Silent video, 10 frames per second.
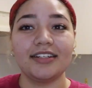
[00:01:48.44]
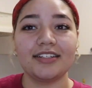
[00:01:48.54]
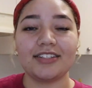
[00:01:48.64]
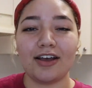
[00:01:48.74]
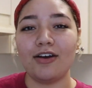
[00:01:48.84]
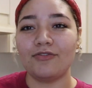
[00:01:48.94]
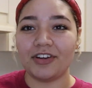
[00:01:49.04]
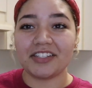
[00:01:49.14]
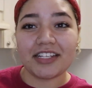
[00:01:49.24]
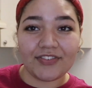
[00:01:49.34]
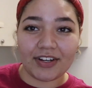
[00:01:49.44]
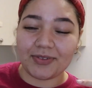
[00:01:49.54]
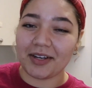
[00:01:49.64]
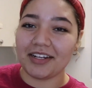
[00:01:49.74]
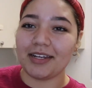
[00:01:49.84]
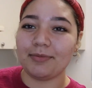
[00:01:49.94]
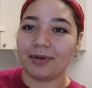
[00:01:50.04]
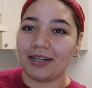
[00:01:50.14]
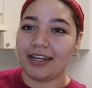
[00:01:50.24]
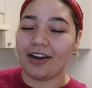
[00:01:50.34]
So first things first, we're gonna
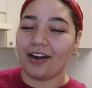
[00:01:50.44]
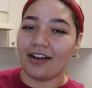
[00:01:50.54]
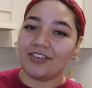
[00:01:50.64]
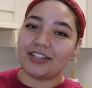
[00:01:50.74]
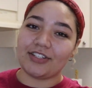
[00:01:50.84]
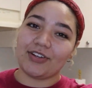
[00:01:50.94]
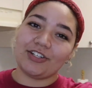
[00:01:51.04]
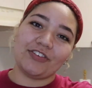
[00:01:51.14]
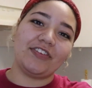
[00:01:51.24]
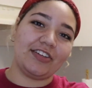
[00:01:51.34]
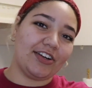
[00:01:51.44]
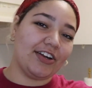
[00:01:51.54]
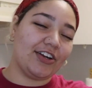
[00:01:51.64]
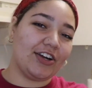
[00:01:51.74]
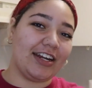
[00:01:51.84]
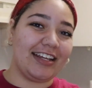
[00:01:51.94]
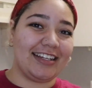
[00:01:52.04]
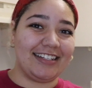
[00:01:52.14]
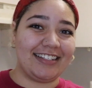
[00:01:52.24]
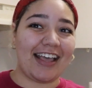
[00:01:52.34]
preheat our oven to 350
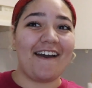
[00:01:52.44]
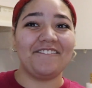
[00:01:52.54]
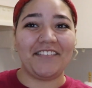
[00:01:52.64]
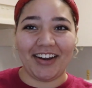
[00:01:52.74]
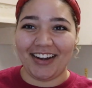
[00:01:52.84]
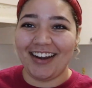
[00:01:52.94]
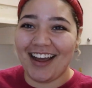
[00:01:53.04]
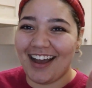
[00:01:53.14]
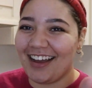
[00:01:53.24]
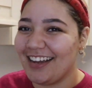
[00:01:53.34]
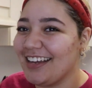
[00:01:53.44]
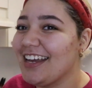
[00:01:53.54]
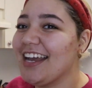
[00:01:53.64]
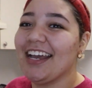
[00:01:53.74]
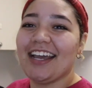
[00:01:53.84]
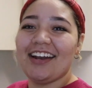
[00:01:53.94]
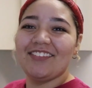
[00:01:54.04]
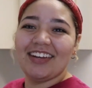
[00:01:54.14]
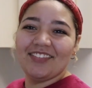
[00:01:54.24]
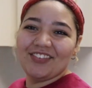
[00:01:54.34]
degrees Fahrenheit. And I'm
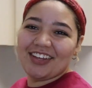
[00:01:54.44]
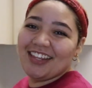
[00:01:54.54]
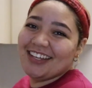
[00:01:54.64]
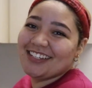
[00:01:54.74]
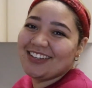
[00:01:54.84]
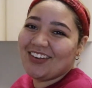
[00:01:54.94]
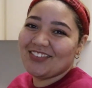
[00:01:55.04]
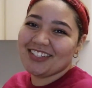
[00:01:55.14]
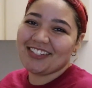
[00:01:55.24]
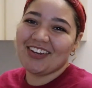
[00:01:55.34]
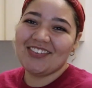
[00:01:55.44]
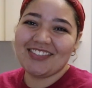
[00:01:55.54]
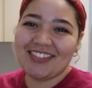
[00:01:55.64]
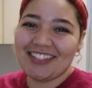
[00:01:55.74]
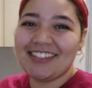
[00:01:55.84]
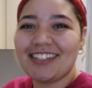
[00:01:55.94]
gonna move all this off the stove so it doesn't